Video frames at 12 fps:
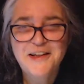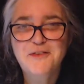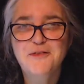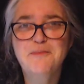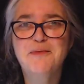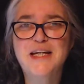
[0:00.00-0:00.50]
it
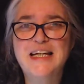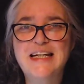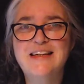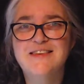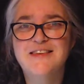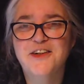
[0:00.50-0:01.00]
would be
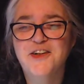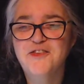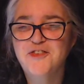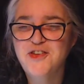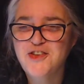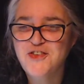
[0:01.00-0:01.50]
easier
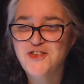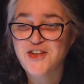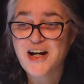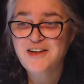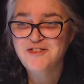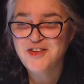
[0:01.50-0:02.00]
if you just
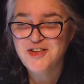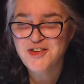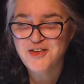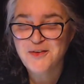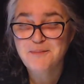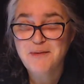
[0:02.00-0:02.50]
drafted
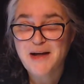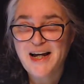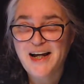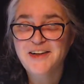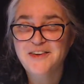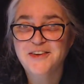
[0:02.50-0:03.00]
your own
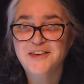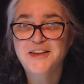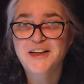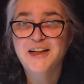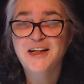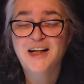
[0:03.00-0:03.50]
pattern.
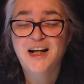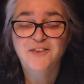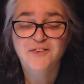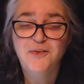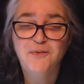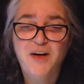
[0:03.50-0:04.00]
And I
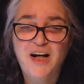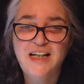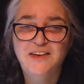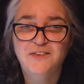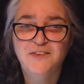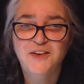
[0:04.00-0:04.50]
don't know why I
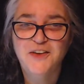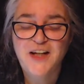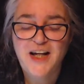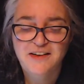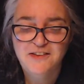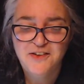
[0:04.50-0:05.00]
don't learn
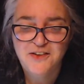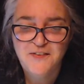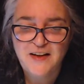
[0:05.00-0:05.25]
how to do